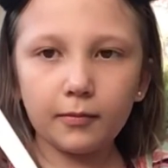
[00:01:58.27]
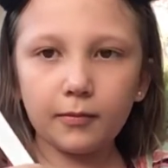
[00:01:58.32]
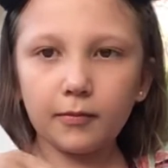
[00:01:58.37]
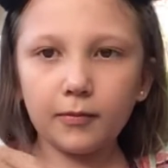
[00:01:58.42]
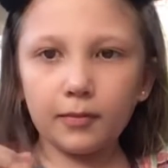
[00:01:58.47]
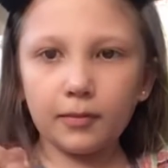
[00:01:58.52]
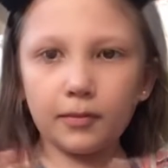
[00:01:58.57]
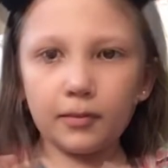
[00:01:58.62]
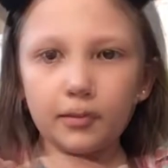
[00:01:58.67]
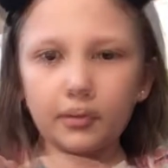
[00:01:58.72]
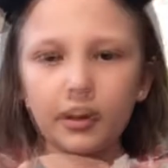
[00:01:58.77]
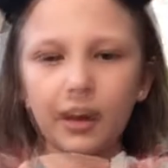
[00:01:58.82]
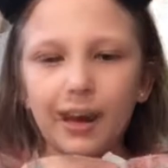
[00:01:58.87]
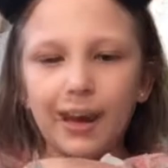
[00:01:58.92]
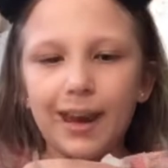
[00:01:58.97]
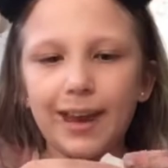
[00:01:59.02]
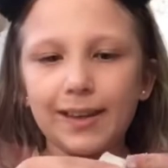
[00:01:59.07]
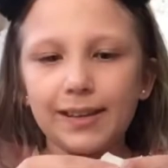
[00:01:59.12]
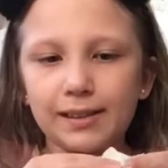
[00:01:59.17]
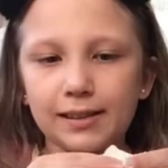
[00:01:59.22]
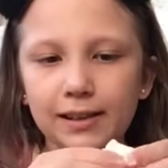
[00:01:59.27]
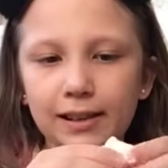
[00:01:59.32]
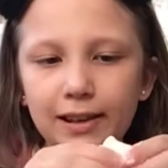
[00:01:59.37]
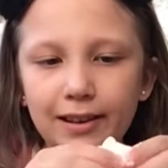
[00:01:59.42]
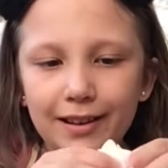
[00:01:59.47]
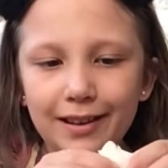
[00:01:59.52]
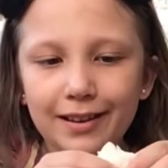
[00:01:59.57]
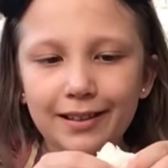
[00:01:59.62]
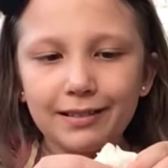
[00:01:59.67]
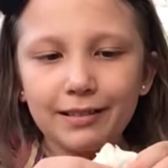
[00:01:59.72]
So guys,
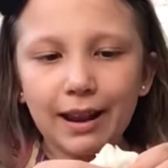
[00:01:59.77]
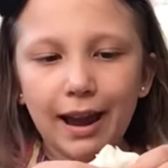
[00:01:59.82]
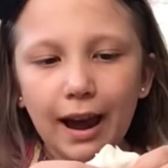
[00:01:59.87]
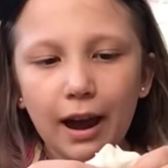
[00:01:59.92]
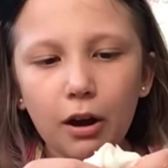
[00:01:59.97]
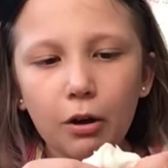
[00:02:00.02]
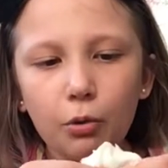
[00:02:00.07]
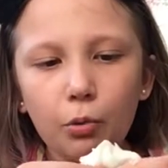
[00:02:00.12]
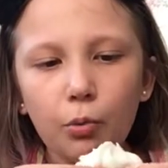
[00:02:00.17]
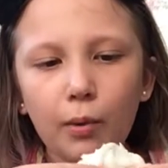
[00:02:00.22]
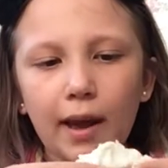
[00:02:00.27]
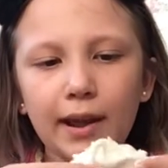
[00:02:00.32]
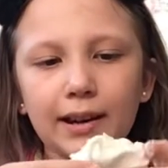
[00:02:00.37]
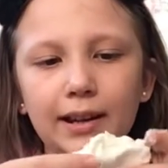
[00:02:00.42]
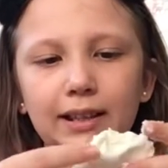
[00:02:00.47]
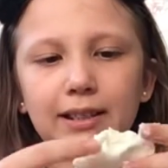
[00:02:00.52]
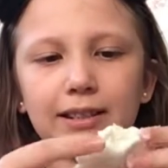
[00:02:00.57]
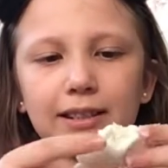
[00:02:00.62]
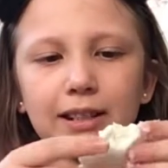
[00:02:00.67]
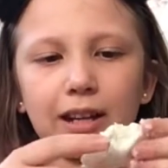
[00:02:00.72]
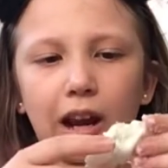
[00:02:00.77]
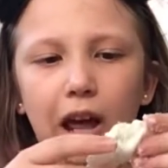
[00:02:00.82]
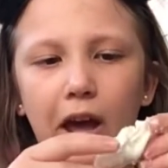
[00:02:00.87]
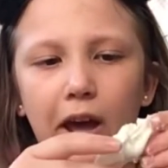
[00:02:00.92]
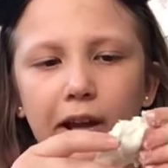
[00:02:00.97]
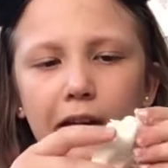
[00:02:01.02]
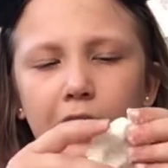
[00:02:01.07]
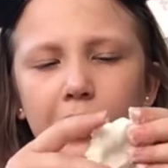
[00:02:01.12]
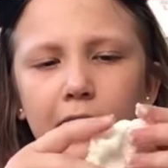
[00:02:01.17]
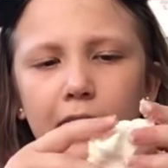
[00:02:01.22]
now when it's
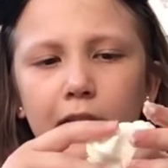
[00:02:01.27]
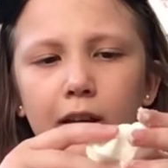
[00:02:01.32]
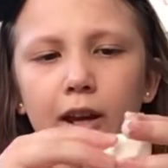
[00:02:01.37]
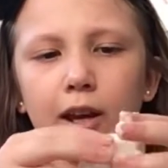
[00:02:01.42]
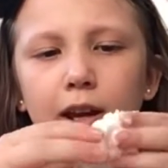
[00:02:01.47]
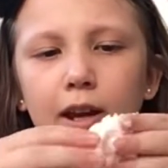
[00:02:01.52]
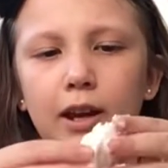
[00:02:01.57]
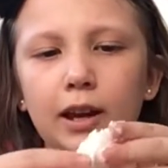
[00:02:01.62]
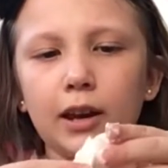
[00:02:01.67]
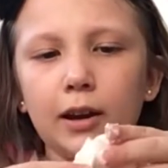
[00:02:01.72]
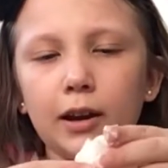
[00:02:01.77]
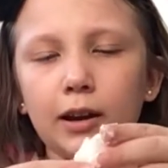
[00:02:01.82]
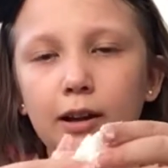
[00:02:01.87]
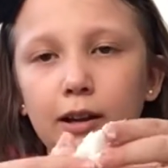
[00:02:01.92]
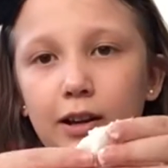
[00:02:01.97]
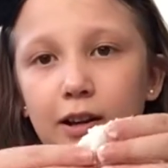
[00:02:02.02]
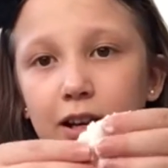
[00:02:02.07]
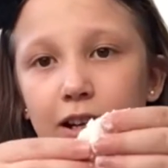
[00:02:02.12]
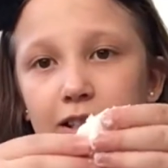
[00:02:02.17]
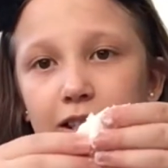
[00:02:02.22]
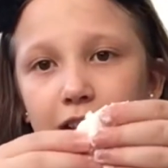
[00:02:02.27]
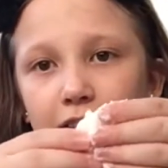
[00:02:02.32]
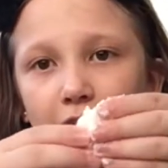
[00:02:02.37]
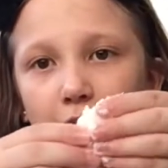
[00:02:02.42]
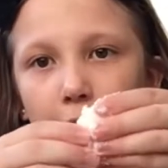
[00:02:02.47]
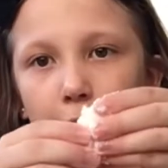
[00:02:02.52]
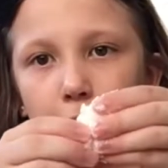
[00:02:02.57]
like good enough